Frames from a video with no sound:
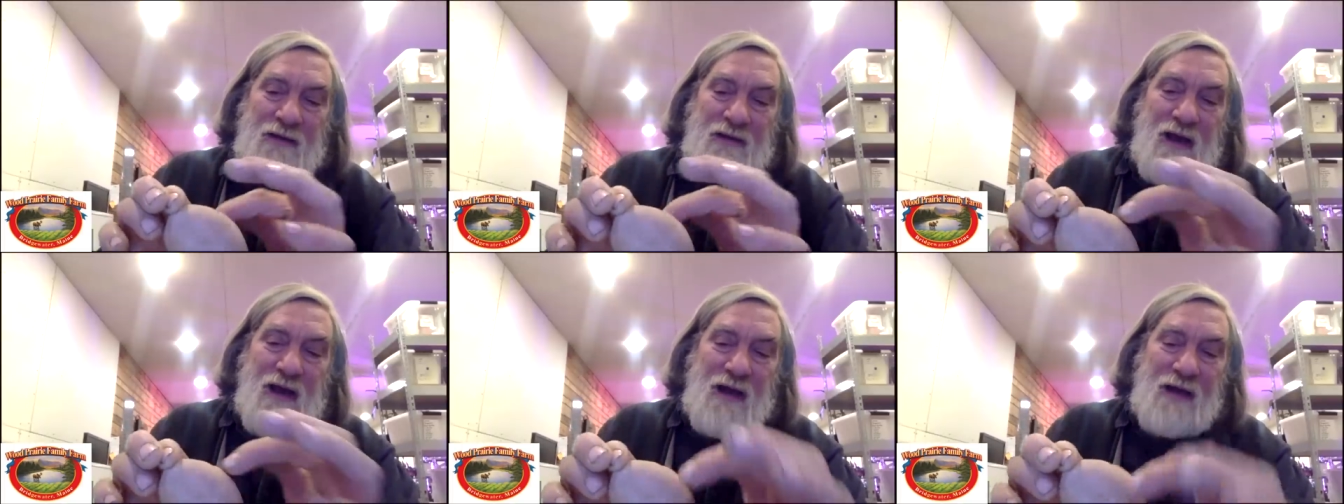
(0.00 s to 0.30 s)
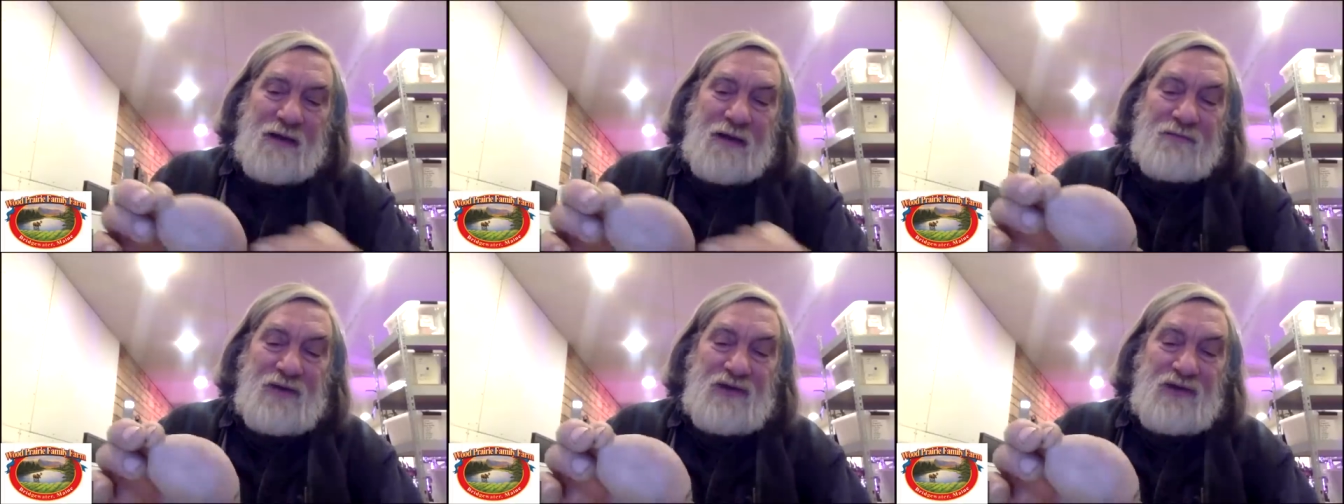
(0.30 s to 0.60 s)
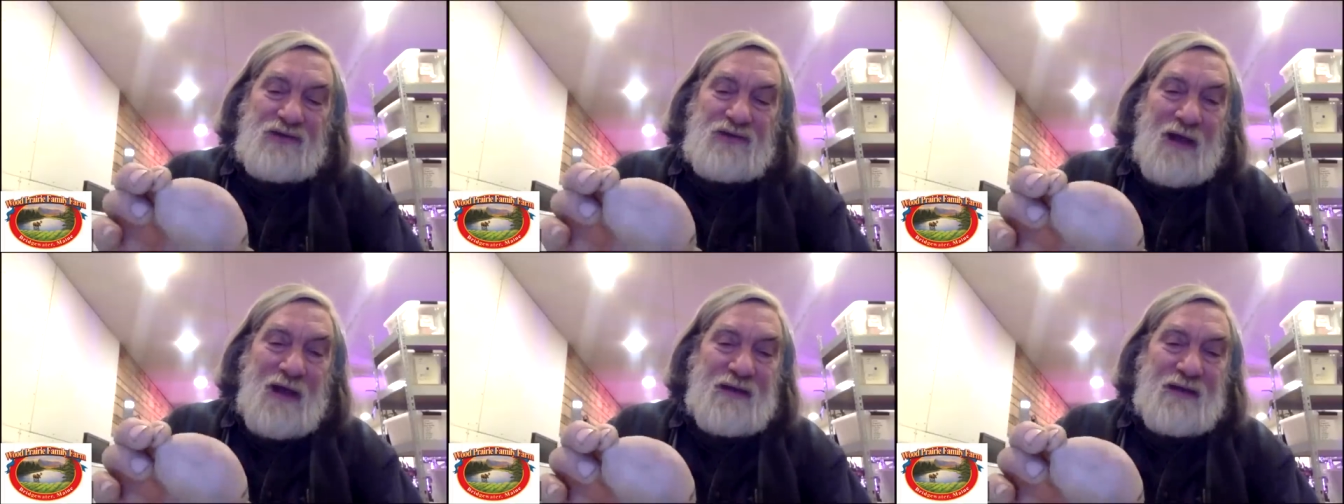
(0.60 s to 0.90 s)
Uh, in
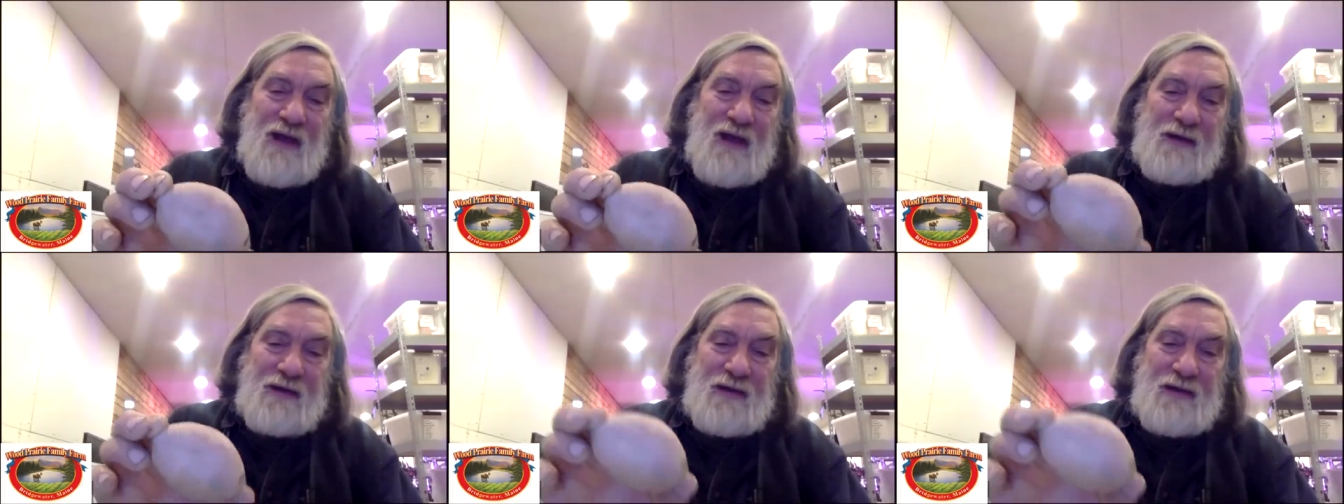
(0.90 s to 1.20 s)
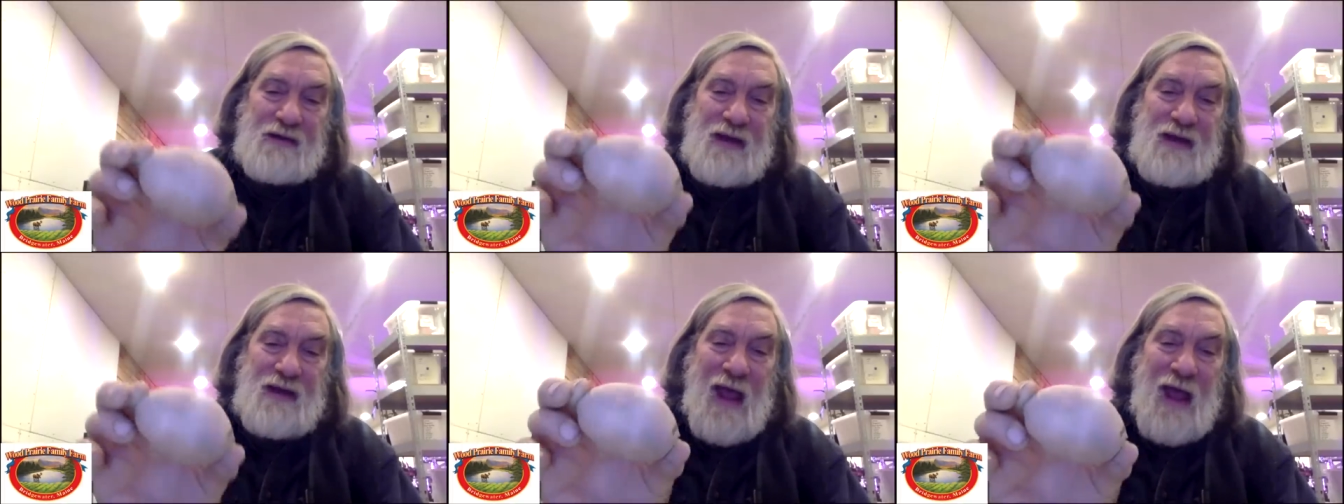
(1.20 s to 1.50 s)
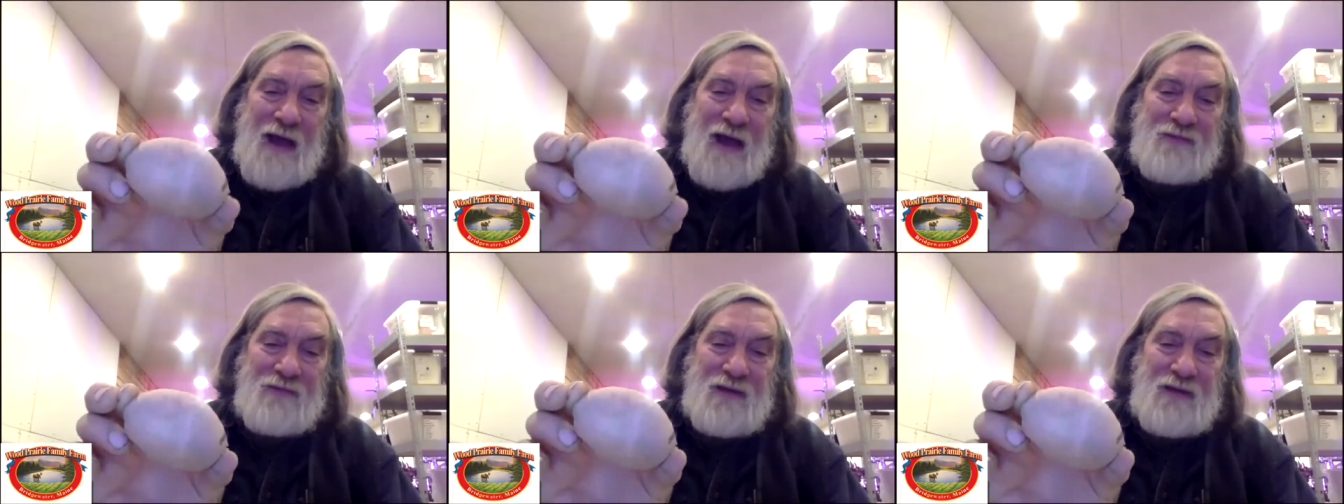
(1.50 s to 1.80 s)
cutting this, I'd
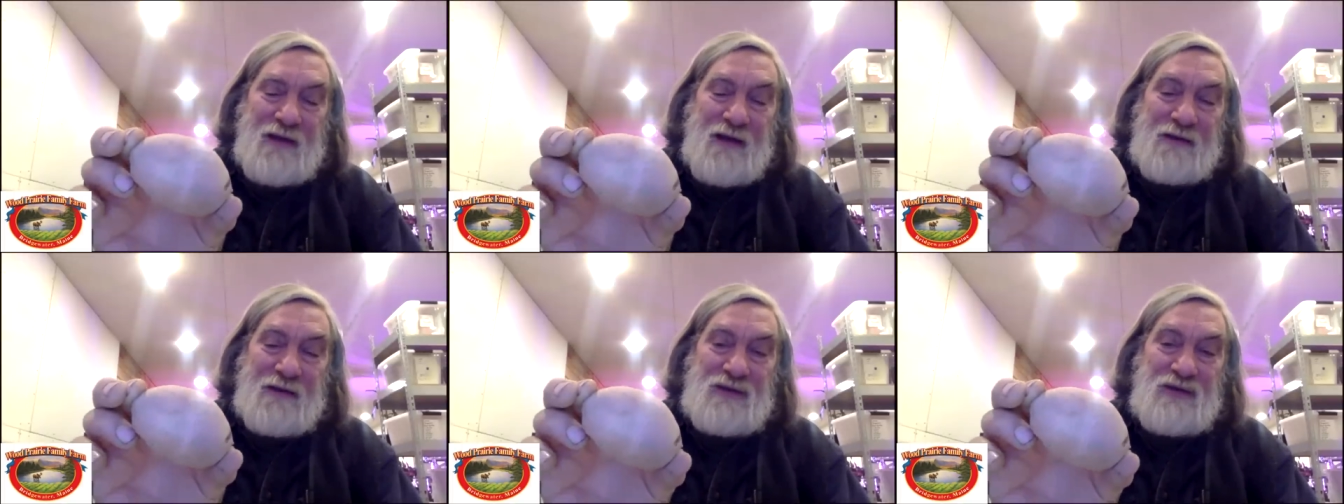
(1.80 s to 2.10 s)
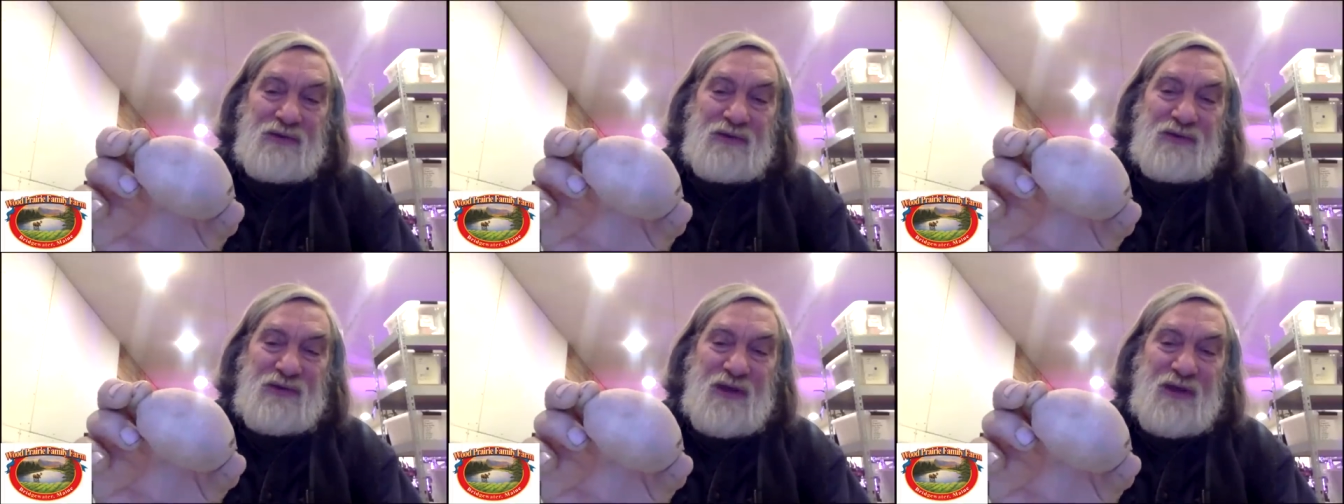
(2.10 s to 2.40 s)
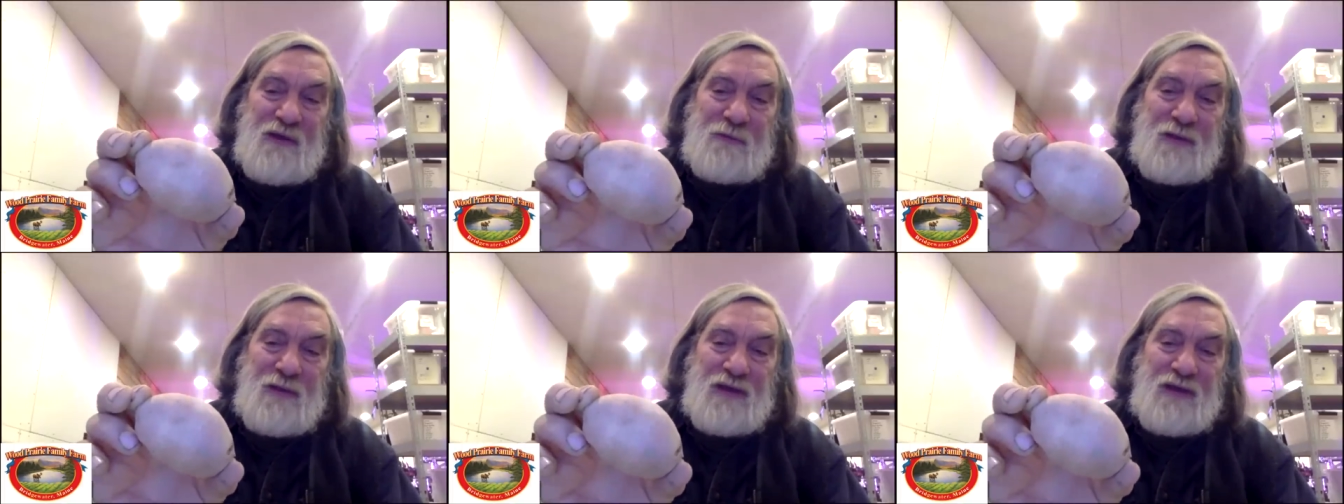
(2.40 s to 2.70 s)
cut it in half to
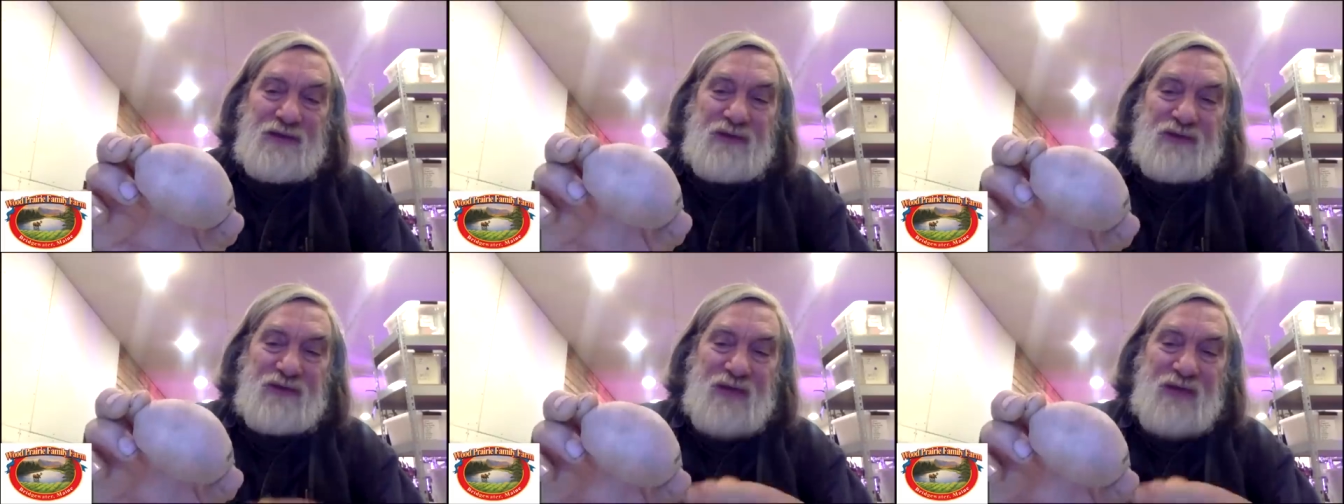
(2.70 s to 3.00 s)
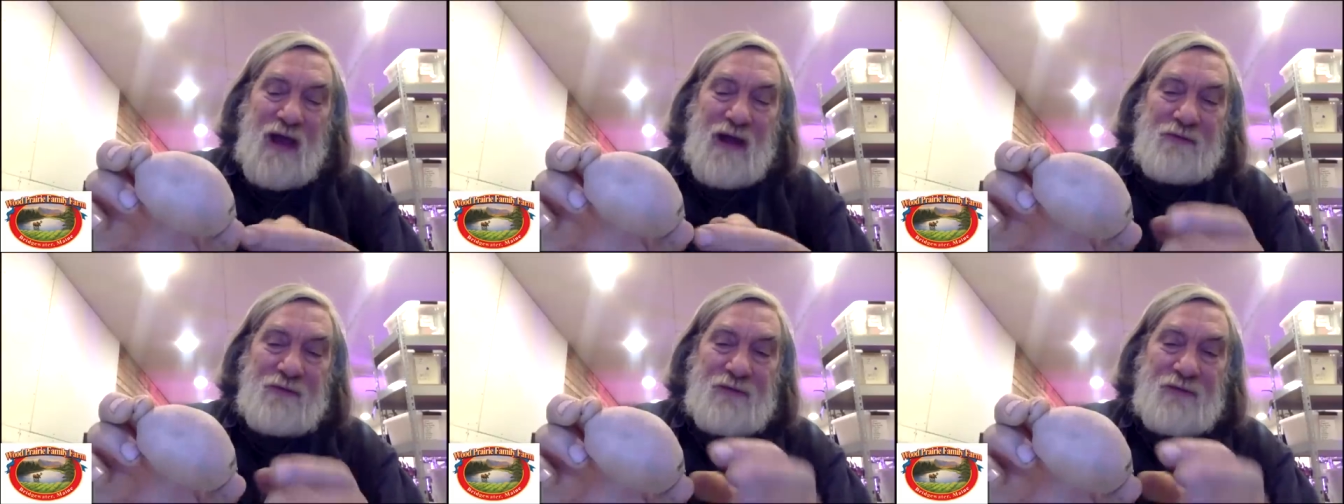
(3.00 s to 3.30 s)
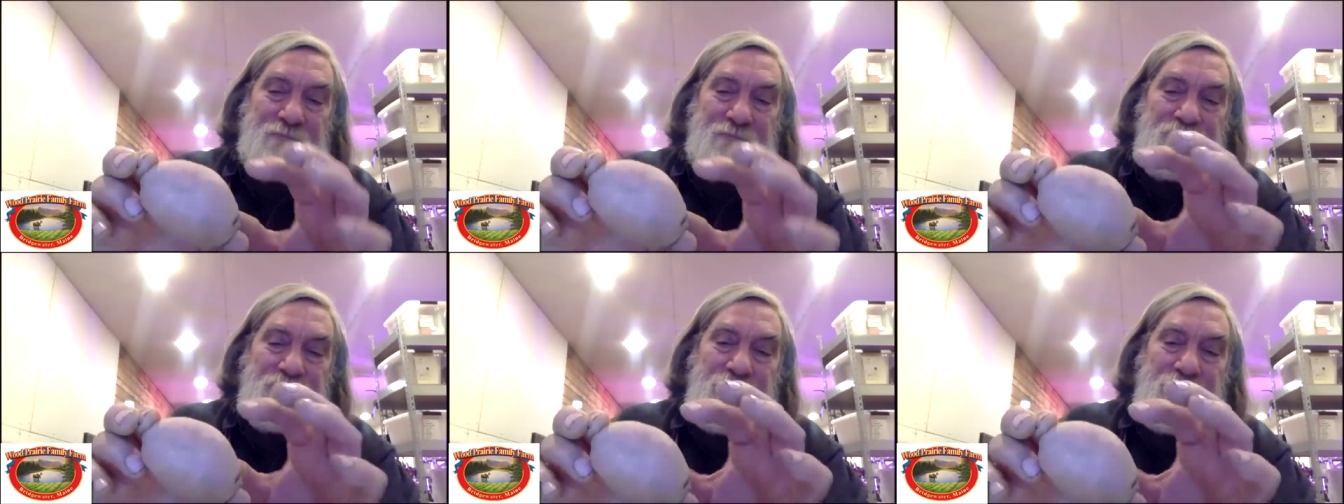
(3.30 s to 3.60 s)
get two seed
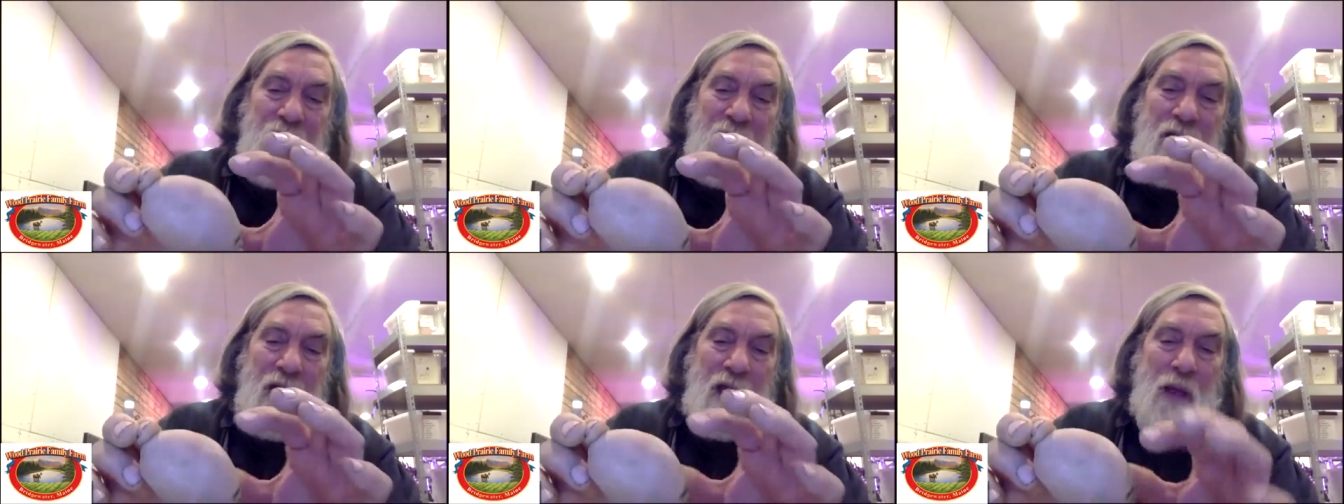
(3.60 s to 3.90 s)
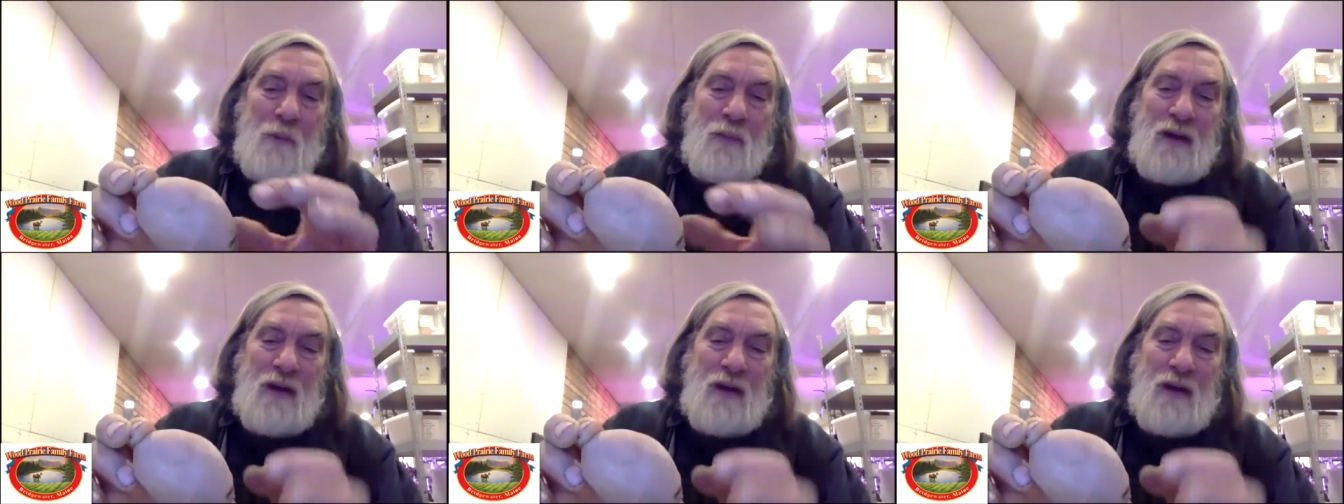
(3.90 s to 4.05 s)
pieces out of it.